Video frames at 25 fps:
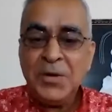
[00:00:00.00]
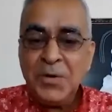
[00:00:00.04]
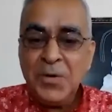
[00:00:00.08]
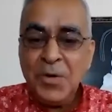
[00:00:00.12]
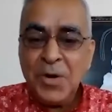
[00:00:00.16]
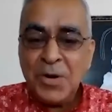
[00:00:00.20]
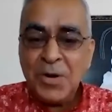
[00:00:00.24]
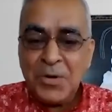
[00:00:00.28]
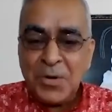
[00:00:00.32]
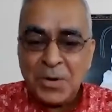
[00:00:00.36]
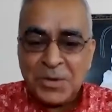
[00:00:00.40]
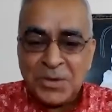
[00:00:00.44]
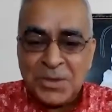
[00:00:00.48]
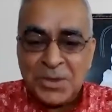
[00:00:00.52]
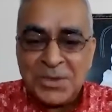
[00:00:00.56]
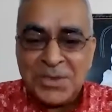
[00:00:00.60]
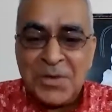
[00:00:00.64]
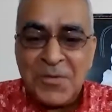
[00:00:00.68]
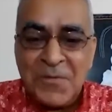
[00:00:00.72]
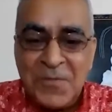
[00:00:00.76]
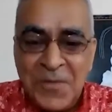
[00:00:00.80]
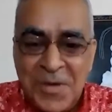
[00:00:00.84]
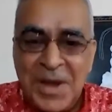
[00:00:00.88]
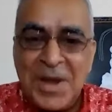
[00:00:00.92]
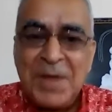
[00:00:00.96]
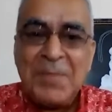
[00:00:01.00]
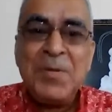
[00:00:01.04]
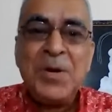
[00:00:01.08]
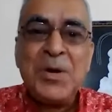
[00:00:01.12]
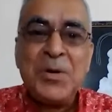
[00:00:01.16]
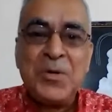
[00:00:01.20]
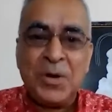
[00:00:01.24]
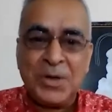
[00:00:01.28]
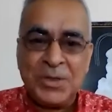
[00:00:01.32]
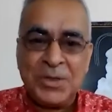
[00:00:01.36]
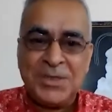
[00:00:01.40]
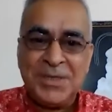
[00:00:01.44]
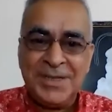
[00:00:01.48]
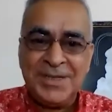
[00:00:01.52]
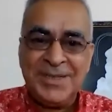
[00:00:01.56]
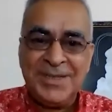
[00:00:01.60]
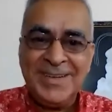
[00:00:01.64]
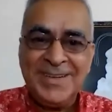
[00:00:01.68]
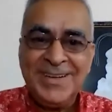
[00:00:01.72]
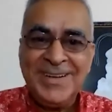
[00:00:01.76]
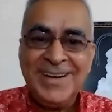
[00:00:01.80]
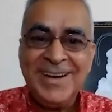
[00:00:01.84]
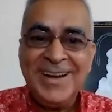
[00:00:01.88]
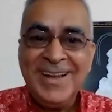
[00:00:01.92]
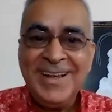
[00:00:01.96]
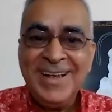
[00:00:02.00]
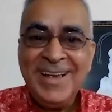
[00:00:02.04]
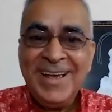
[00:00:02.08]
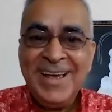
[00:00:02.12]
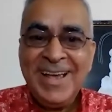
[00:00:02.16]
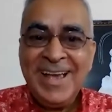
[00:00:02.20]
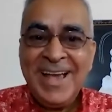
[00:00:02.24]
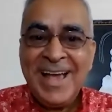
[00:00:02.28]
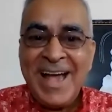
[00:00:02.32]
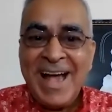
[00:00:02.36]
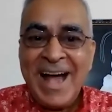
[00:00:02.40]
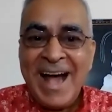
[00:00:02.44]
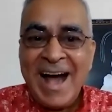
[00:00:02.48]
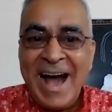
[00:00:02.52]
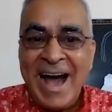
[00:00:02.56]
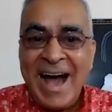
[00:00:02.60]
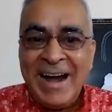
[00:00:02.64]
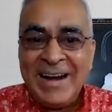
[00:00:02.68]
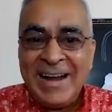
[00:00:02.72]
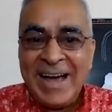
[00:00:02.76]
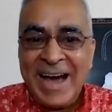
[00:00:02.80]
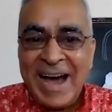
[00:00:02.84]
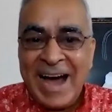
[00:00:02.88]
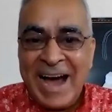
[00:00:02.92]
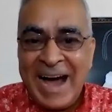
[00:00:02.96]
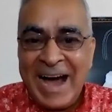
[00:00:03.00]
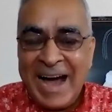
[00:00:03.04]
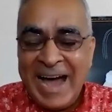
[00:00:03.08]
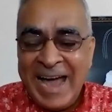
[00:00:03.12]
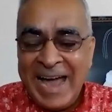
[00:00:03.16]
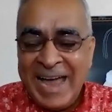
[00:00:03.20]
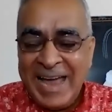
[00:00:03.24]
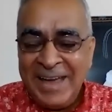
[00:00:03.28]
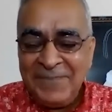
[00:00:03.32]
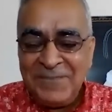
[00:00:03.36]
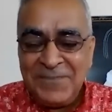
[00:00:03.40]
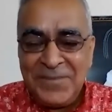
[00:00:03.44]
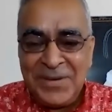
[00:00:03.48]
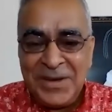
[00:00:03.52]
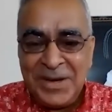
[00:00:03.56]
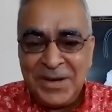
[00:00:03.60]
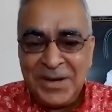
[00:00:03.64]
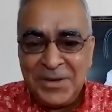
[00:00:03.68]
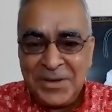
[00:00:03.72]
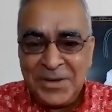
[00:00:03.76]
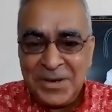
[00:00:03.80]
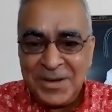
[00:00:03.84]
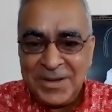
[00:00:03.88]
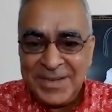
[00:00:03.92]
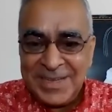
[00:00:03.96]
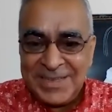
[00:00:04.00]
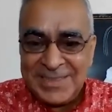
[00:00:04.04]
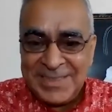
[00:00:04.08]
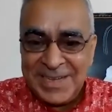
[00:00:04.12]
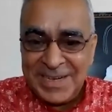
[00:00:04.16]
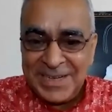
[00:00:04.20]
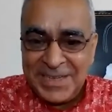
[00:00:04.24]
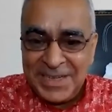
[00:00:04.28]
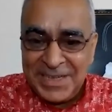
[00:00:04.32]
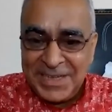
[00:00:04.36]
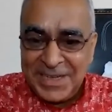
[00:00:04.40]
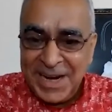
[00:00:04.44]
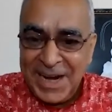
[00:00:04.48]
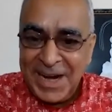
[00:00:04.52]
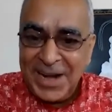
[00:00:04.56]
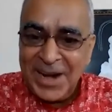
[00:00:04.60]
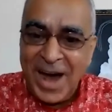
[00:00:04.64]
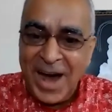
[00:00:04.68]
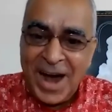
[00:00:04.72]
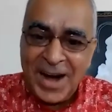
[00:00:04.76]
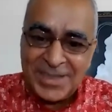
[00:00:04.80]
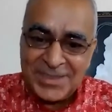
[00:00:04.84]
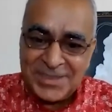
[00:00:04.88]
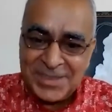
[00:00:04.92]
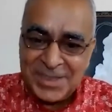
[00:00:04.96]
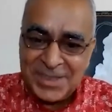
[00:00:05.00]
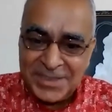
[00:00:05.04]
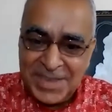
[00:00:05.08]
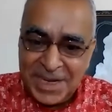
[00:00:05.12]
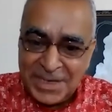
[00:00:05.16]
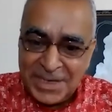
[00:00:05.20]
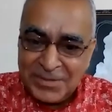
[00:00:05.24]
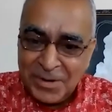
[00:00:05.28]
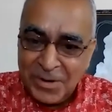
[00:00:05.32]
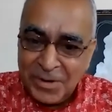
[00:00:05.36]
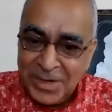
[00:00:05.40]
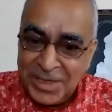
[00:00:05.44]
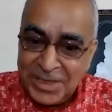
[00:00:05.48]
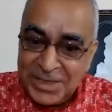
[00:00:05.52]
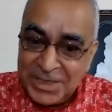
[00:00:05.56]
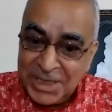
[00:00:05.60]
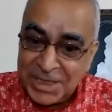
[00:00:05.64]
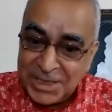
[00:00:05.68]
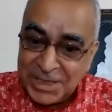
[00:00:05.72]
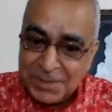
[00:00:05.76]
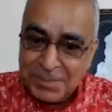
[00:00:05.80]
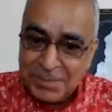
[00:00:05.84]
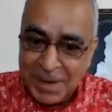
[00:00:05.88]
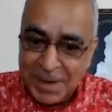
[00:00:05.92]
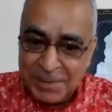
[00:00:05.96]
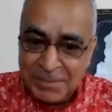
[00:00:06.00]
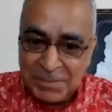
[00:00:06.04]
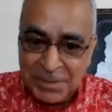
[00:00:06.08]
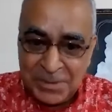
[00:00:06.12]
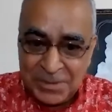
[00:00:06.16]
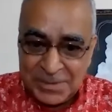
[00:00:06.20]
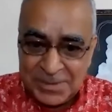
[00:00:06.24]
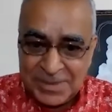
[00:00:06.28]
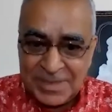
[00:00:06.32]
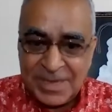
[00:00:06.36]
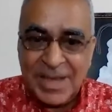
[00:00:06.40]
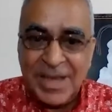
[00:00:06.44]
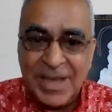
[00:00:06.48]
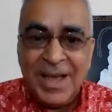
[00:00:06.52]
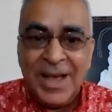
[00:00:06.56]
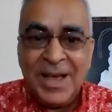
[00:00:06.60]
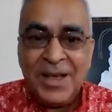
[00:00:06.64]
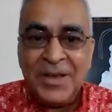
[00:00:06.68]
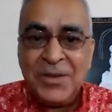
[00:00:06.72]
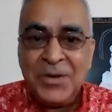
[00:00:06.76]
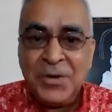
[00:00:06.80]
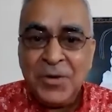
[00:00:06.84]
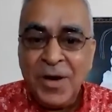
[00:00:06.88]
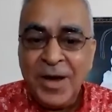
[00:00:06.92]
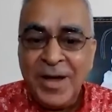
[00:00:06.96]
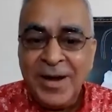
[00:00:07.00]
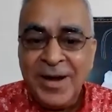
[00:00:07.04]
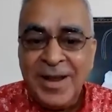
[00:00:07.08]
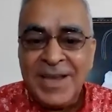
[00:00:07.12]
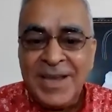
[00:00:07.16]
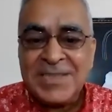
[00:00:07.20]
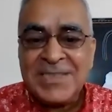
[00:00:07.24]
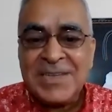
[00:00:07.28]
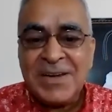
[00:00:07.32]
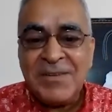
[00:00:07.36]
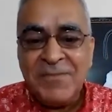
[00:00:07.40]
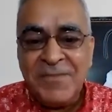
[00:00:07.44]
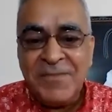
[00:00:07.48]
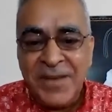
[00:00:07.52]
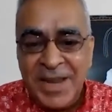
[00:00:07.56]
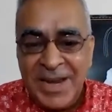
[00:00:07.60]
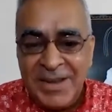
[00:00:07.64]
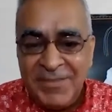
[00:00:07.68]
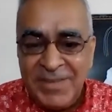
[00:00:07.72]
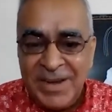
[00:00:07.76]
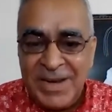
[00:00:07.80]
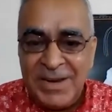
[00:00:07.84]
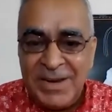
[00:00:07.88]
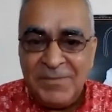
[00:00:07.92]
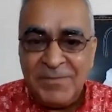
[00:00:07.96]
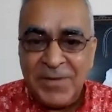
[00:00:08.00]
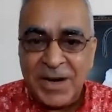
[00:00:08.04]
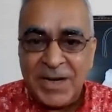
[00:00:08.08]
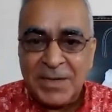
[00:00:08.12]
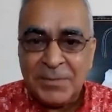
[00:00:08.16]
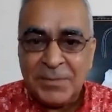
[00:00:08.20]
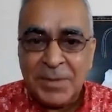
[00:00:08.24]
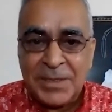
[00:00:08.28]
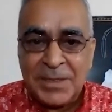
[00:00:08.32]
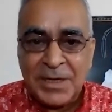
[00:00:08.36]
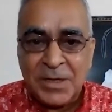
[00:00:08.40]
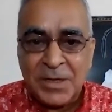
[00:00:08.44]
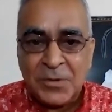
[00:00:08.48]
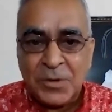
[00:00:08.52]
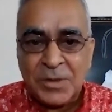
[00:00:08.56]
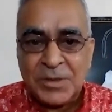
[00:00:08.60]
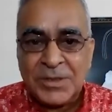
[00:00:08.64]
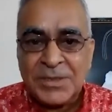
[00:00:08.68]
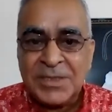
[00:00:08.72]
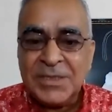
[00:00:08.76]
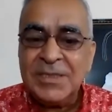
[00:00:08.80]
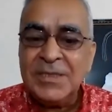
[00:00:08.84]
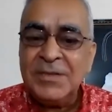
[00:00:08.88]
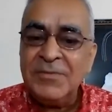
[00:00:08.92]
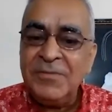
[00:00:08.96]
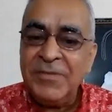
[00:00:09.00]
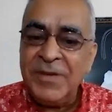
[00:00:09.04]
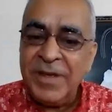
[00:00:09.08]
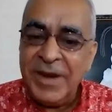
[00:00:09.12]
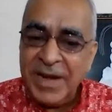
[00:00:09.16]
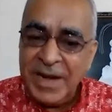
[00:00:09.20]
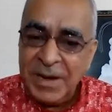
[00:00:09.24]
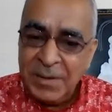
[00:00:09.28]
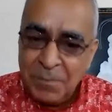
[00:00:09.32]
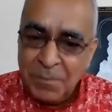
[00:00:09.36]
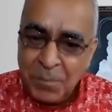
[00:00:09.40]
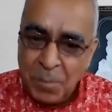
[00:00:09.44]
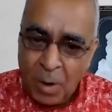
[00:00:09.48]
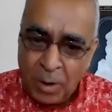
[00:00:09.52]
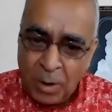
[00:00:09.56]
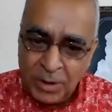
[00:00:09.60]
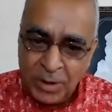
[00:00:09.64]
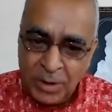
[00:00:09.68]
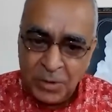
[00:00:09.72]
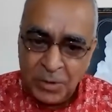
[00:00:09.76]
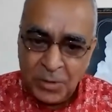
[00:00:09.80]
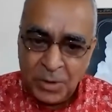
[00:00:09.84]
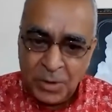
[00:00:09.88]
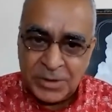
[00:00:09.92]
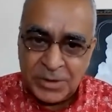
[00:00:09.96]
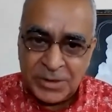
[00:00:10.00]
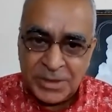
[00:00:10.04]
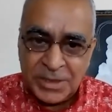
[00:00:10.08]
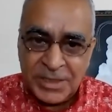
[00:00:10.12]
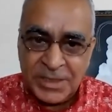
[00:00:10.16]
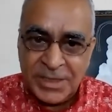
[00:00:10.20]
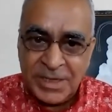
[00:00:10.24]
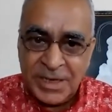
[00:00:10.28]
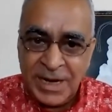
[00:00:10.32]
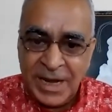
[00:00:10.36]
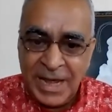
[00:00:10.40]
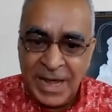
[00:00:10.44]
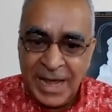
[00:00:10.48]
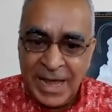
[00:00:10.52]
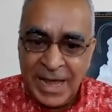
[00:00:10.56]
Your question is a very big question. I feel there's a detailed answer that will only justify because you have raised a very, very fundamental question, very important question.